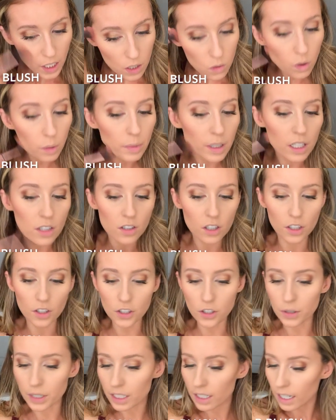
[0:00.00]
you guys want me to
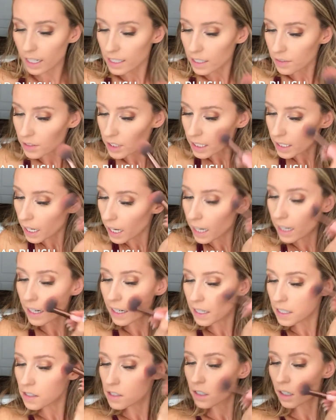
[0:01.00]
start doing that, I definitely can.
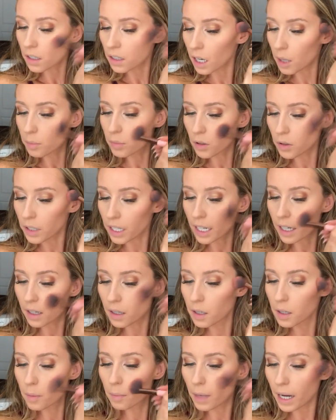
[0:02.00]
I could start
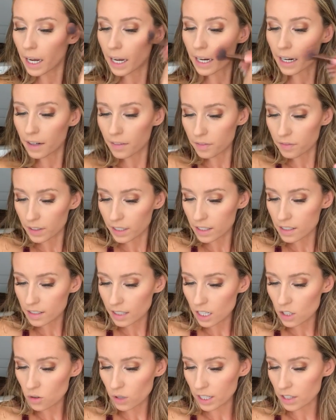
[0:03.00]
uploading my fitness
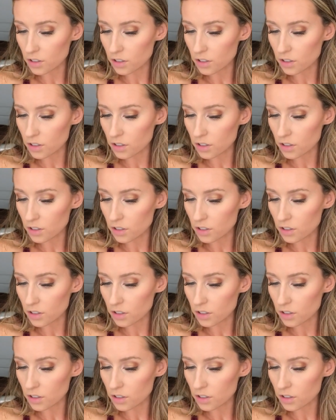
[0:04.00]
schedule.